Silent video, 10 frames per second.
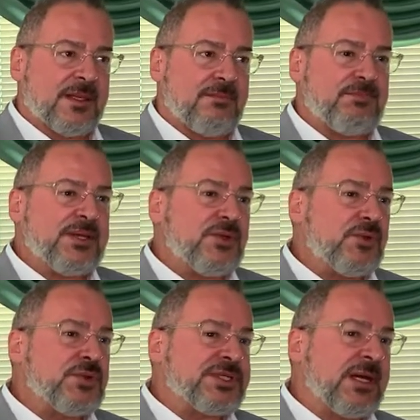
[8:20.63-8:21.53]
But you
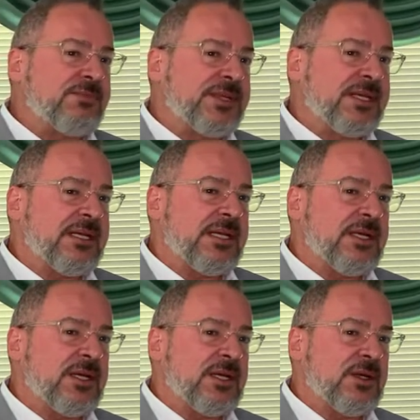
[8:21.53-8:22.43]
do something,
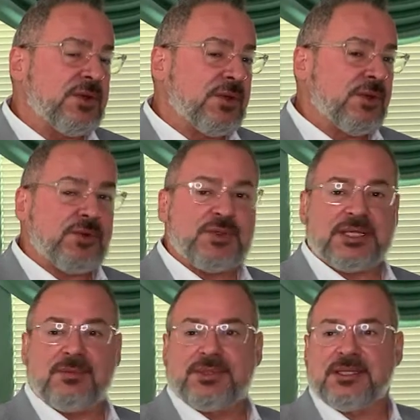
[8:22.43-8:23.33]
you don't do
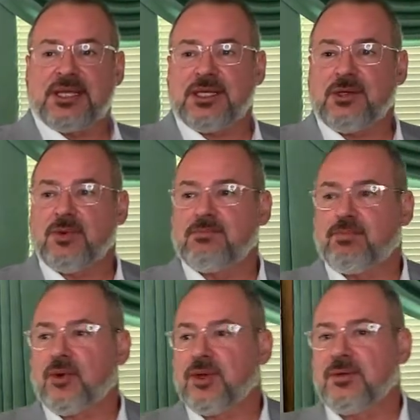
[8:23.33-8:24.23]
something that you were
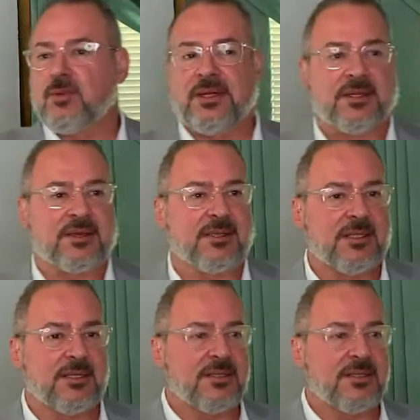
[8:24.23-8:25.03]
born with.